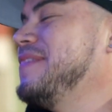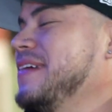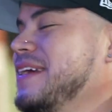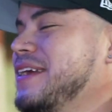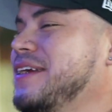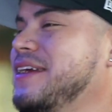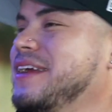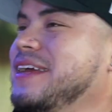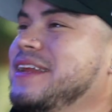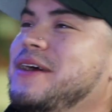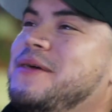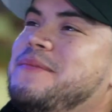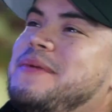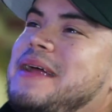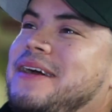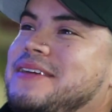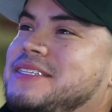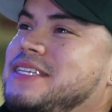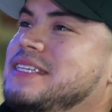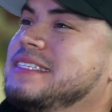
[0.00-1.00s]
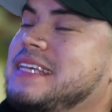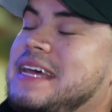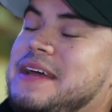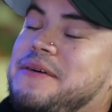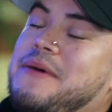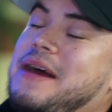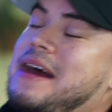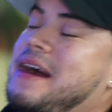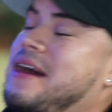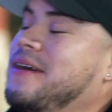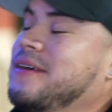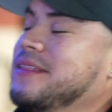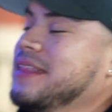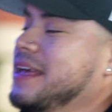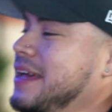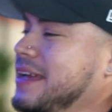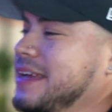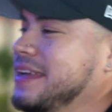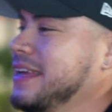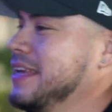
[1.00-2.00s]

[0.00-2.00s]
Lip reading: figure, you know, but I was just like, wow, like,